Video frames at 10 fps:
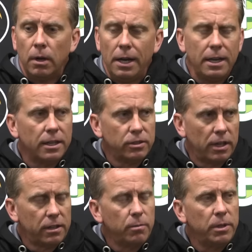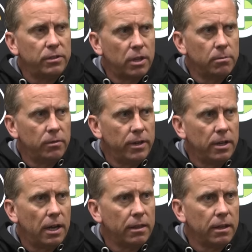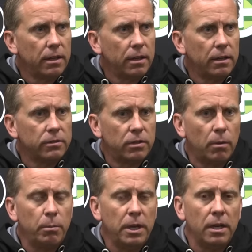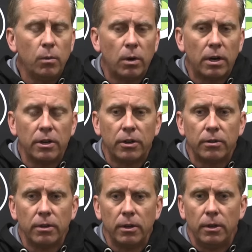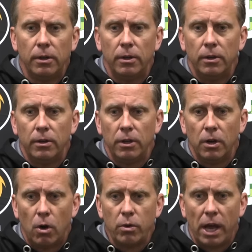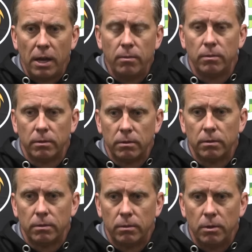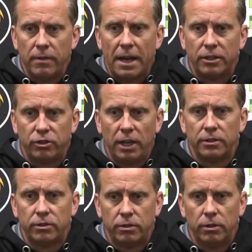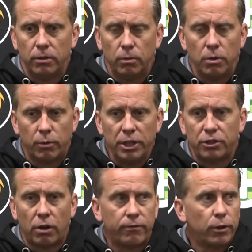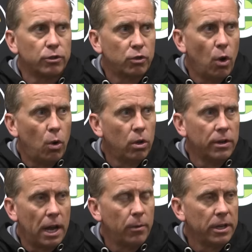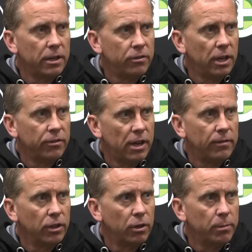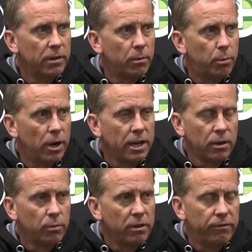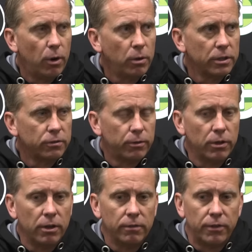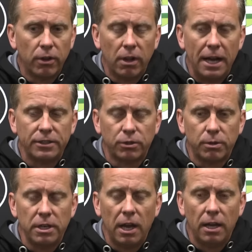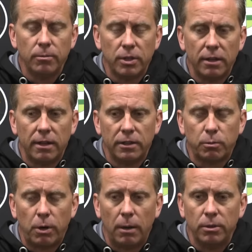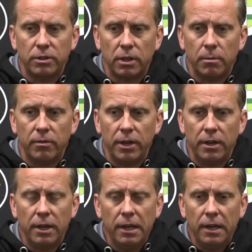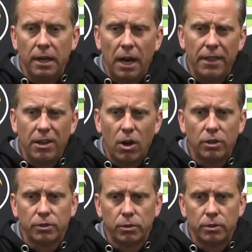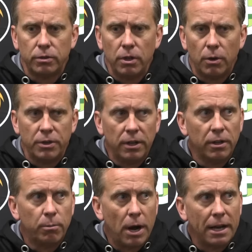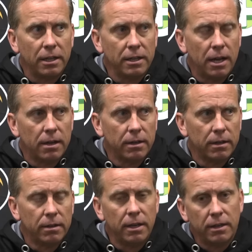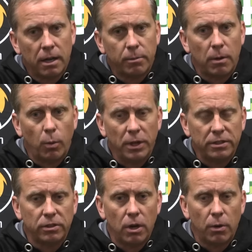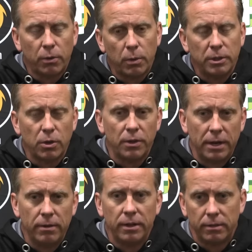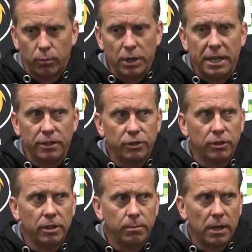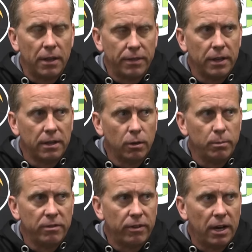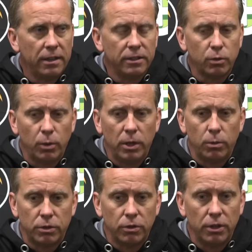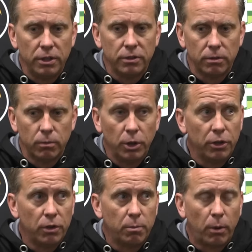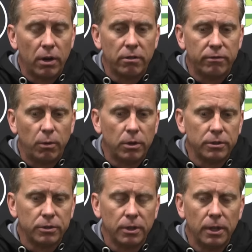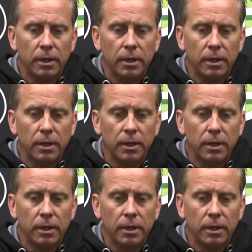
I guess that could be some of it. I think some being where you're, you know, okay, we've had a chance to, we've reached our first goal, and now we get a chance to have a little bit of a break and refocus for the for the last three games. That that's probably some of it. I think also as you know, Dylan Bradley got dinged up a couple weeks ago or three weeks ago, then re-injured it, but I think he'll be fine this week, which is good. He's a really good player for us.